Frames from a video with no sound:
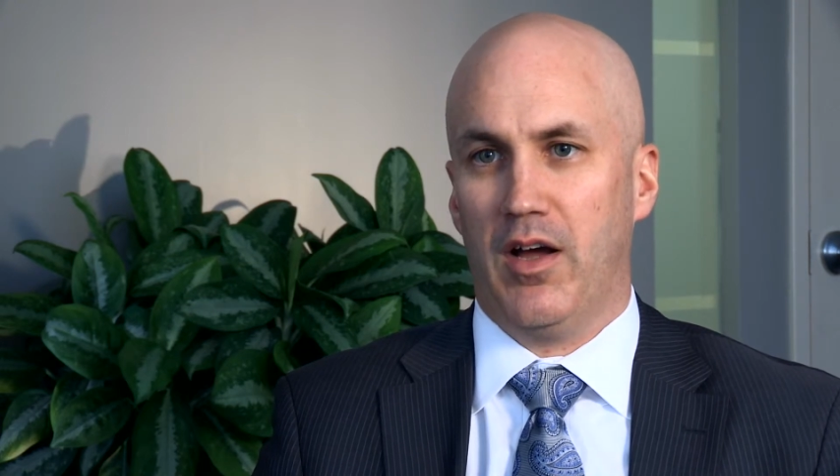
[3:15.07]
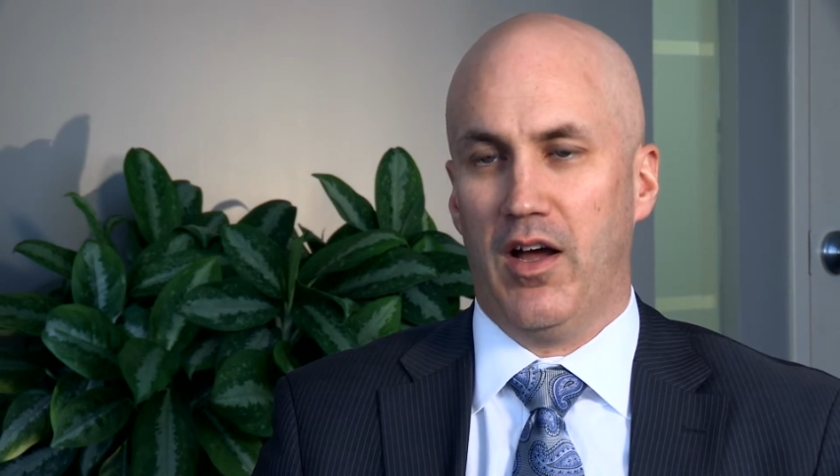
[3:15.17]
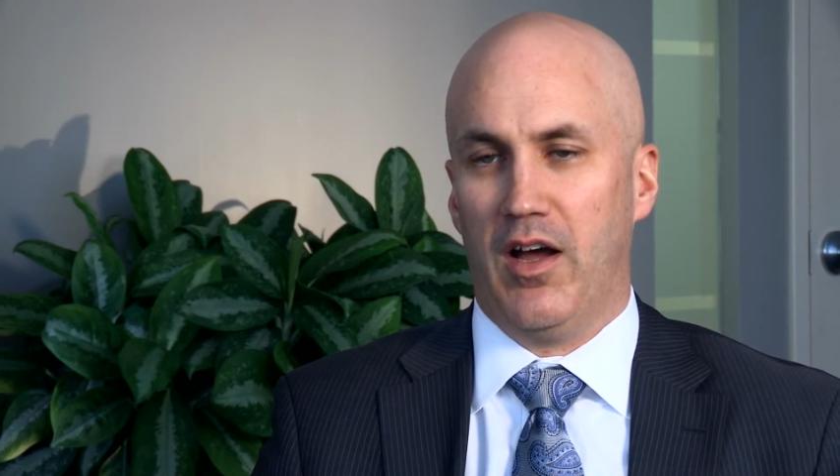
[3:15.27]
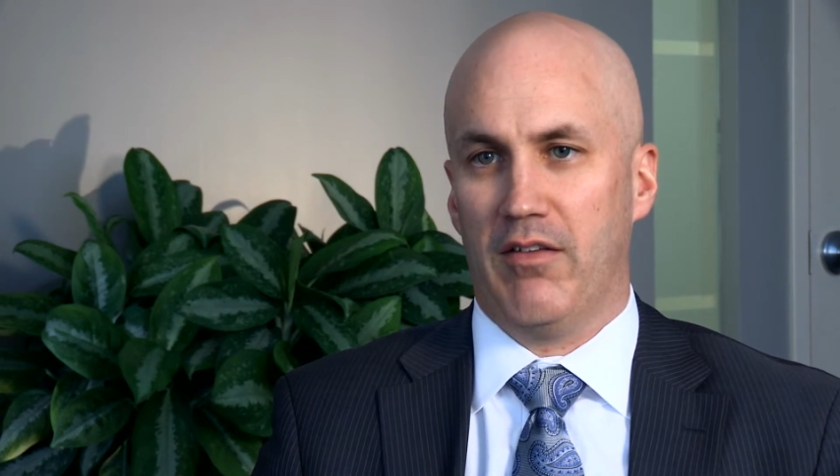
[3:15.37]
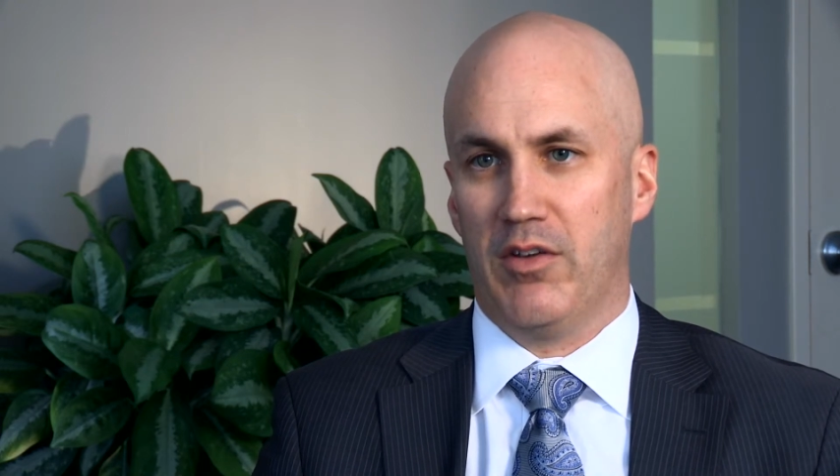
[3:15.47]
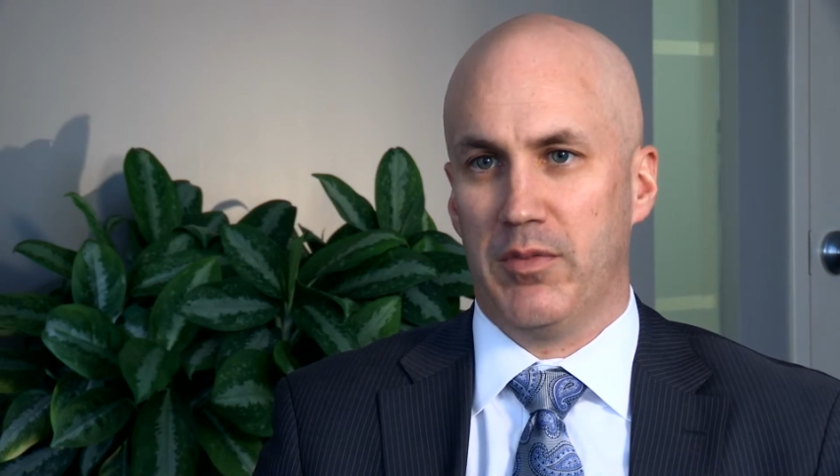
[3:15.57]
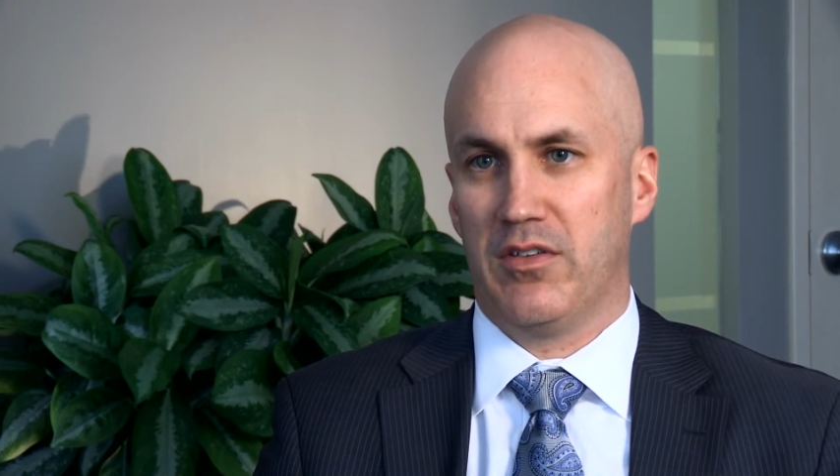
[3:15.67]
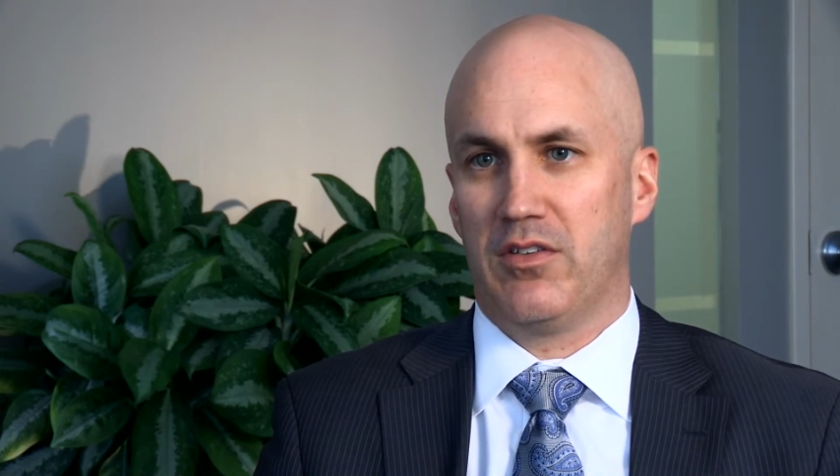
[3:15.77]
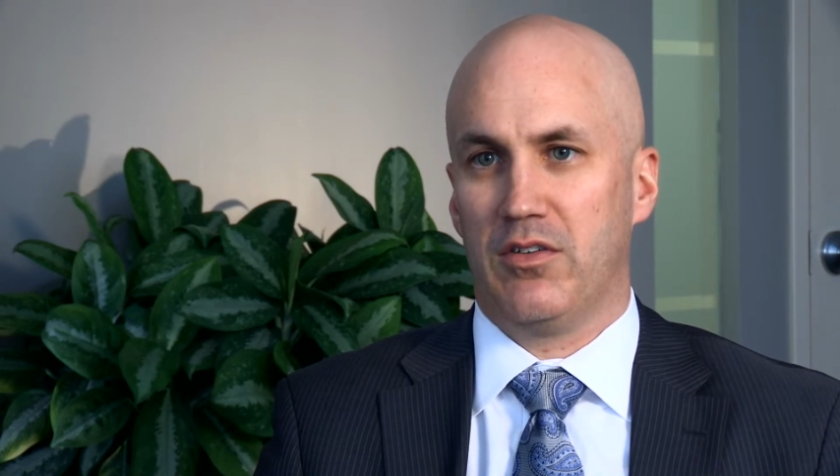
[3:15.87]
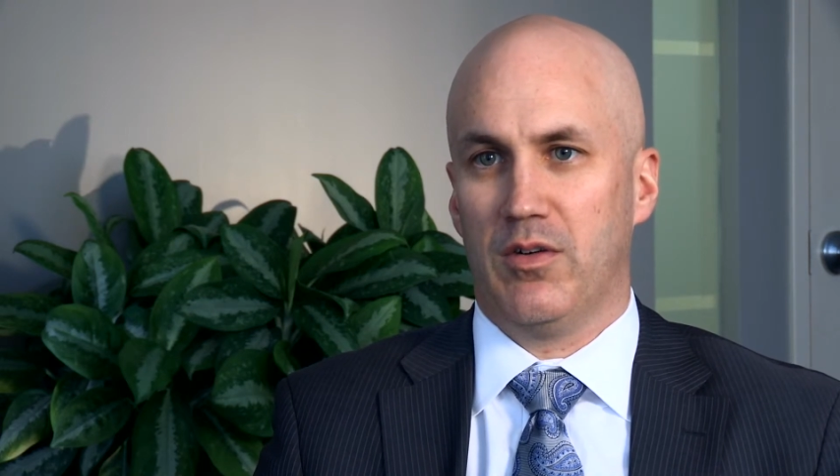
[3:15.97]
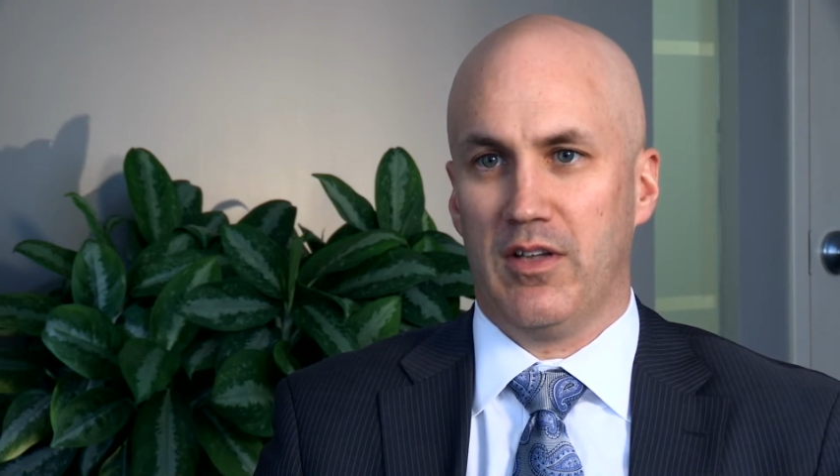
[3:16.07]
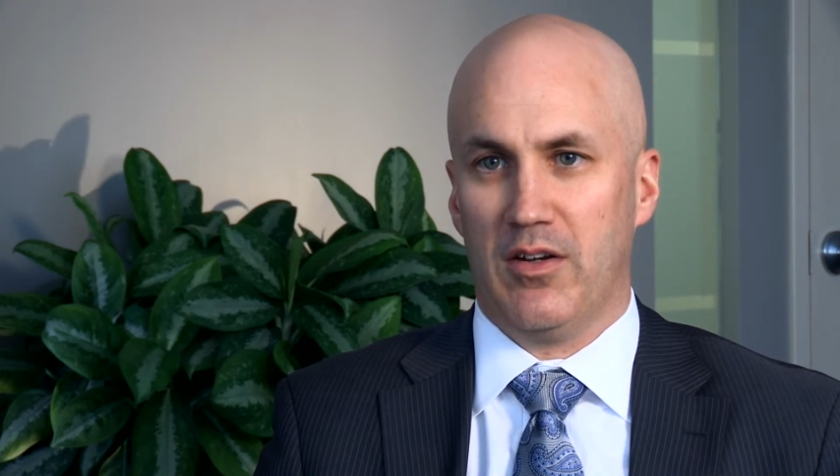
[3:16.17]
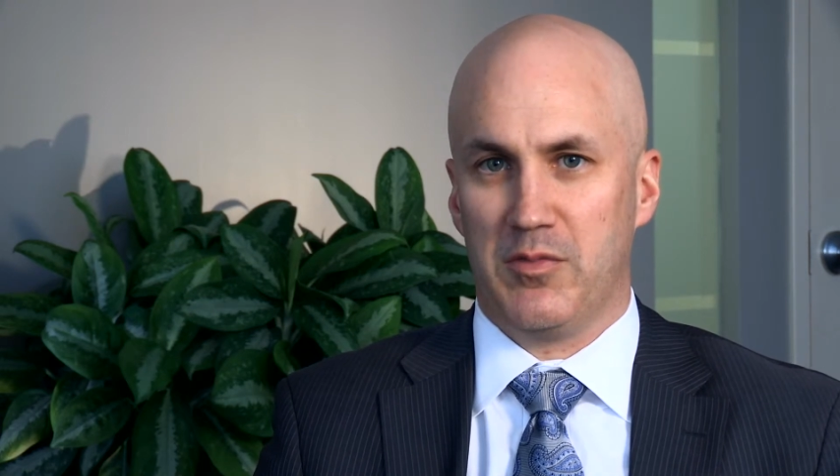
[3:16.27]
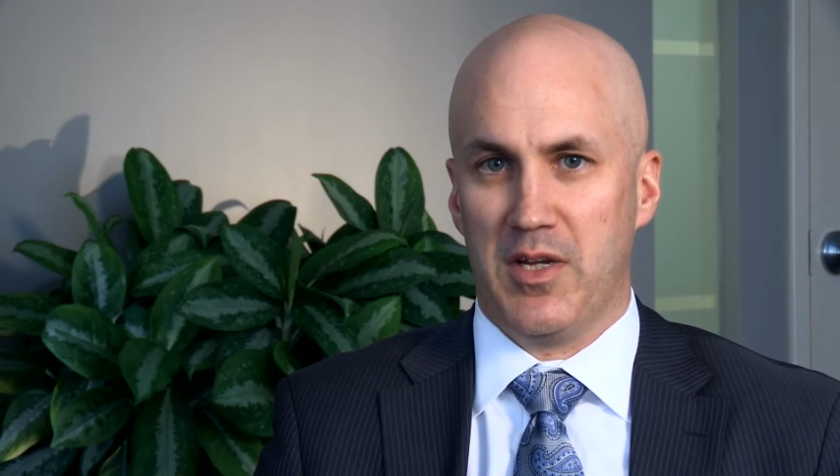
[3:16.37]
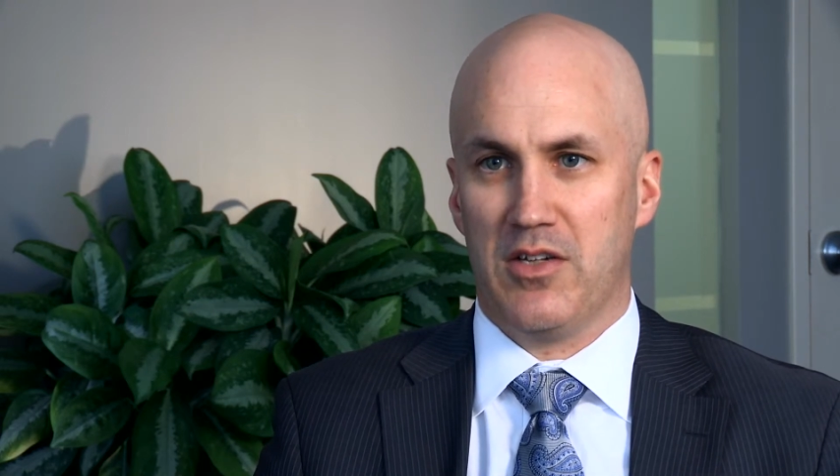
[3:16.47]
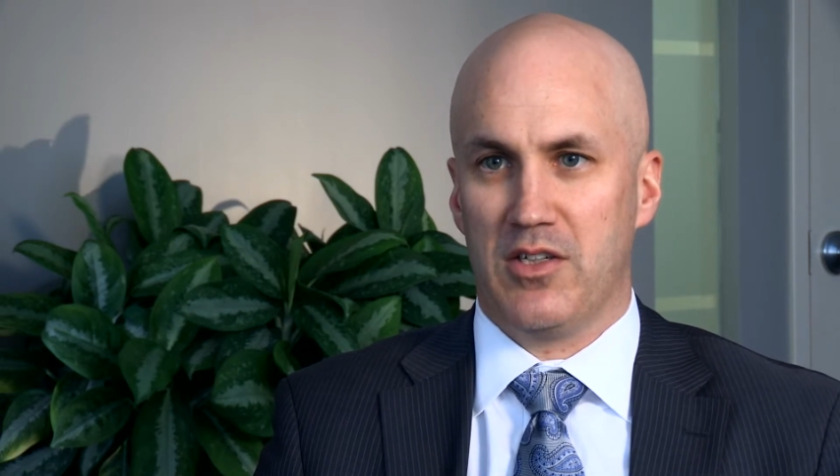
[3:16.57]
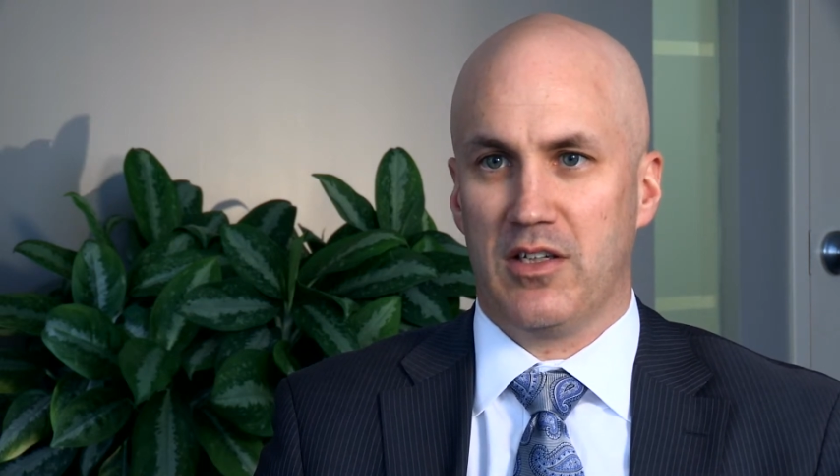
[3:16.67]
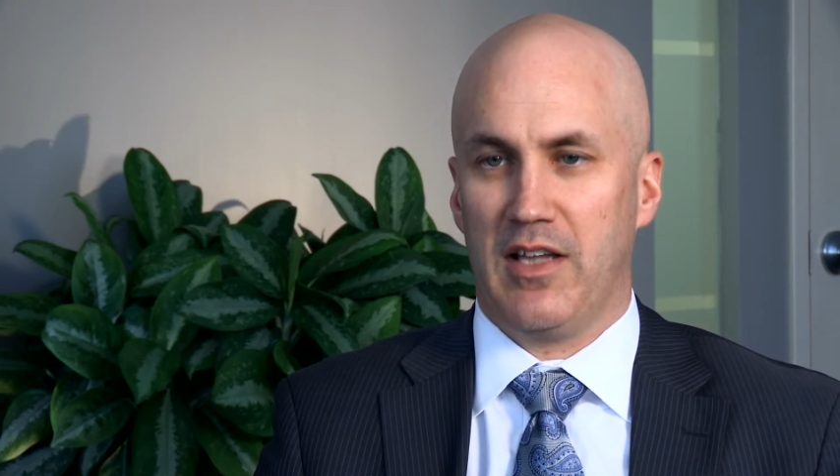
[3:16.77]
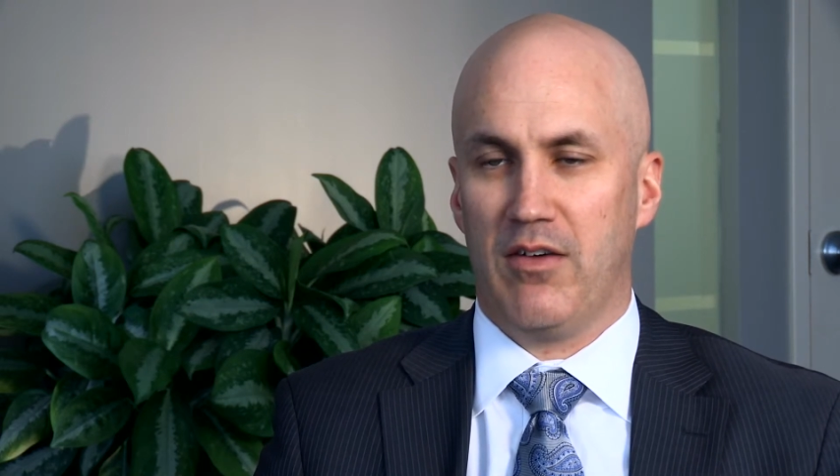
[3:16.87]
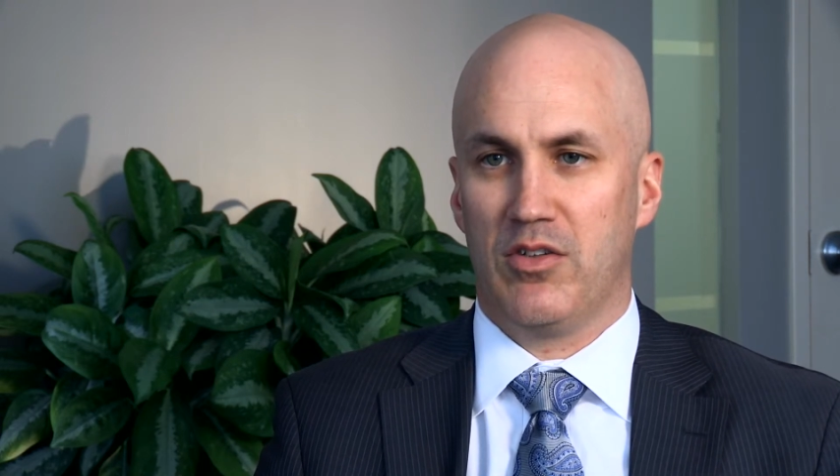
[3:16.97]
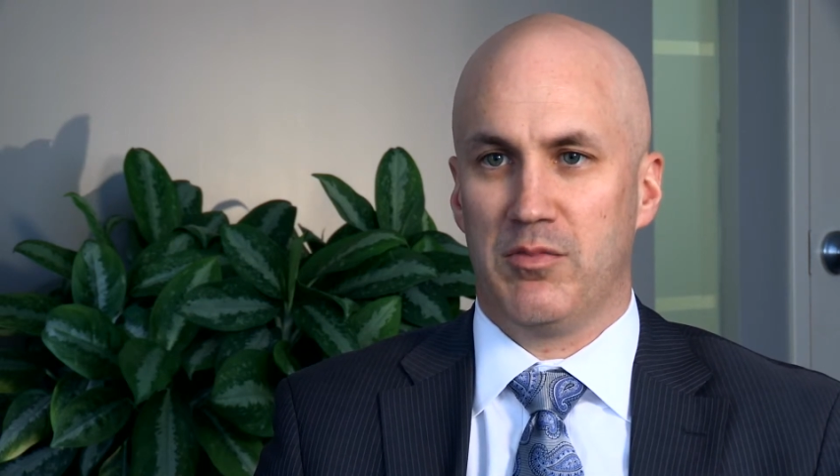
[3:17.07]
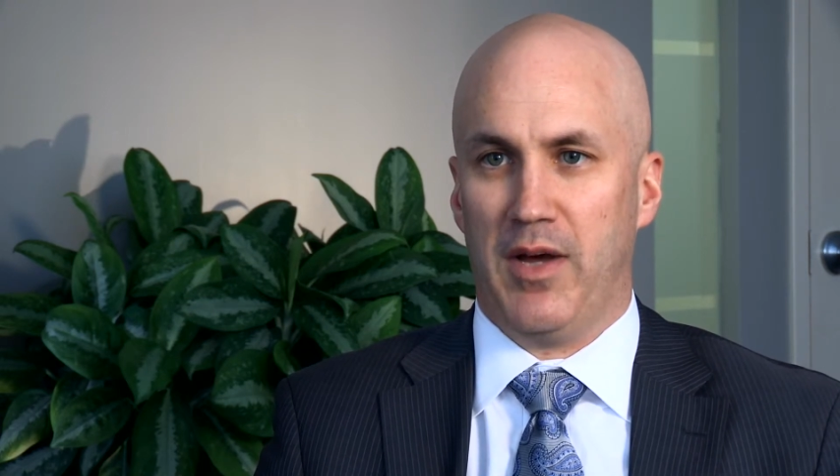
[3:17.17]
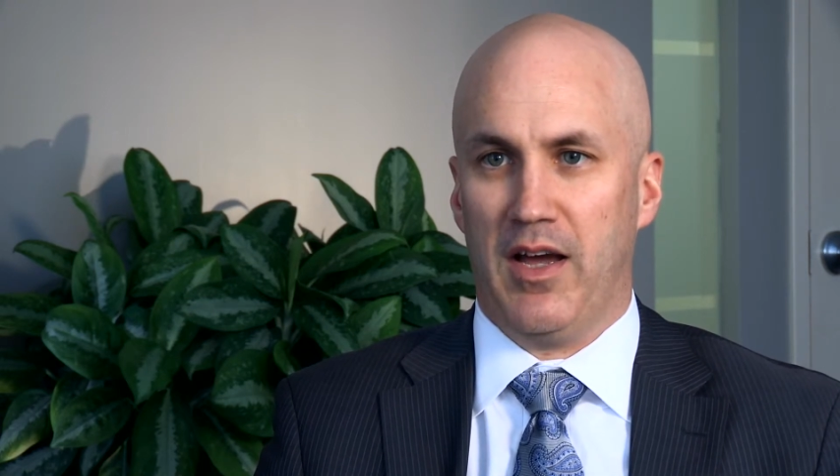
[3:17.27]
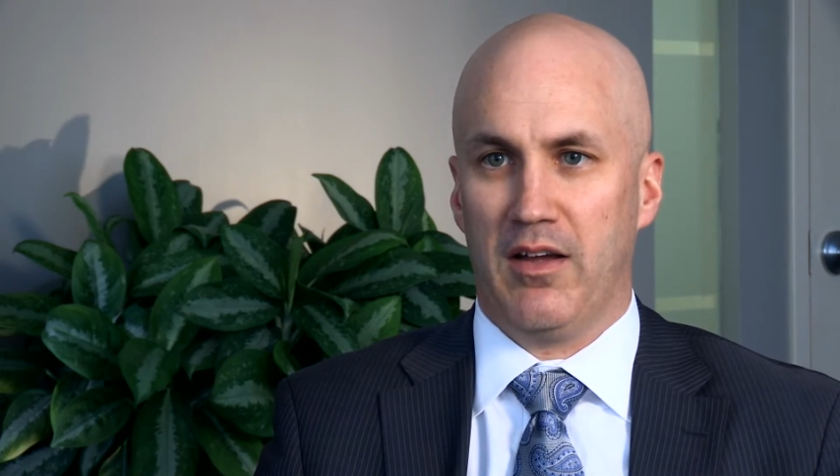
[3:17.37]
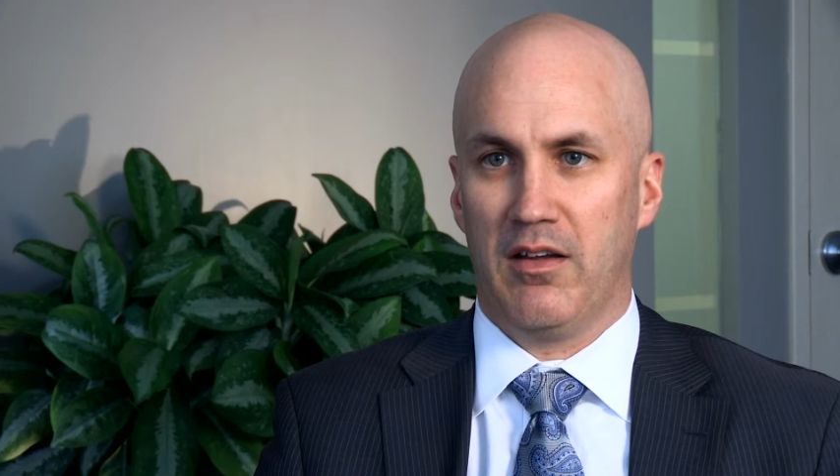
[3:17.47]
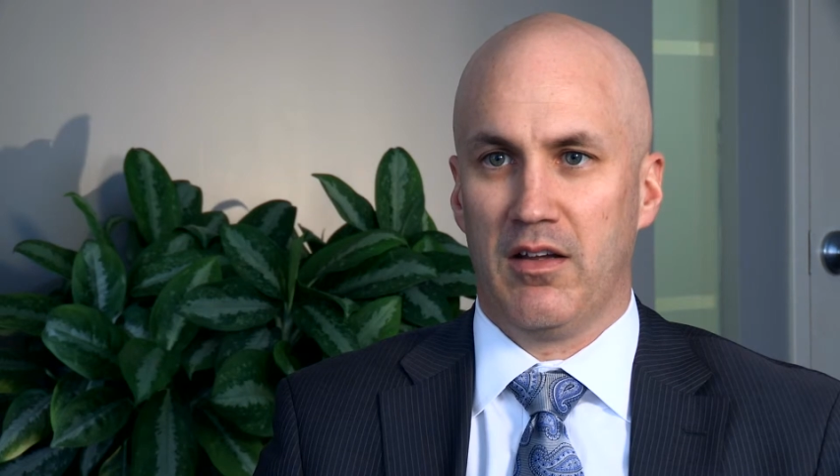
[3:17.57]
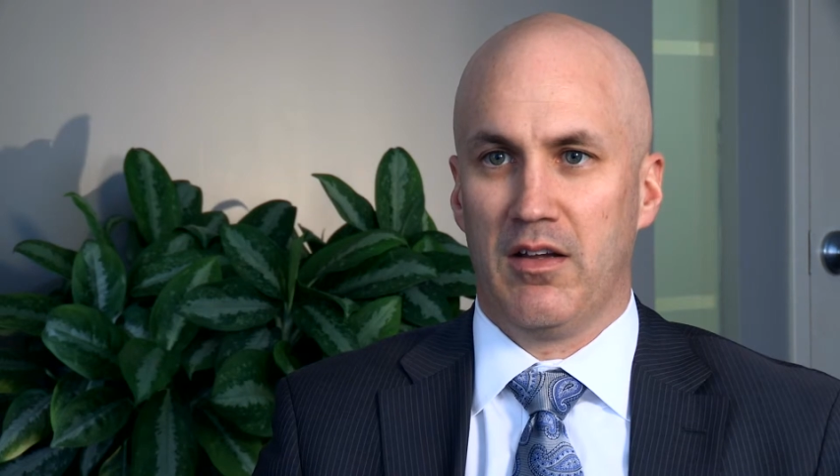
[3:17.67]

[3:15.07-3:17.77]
of the business unit that I was managing, and that was by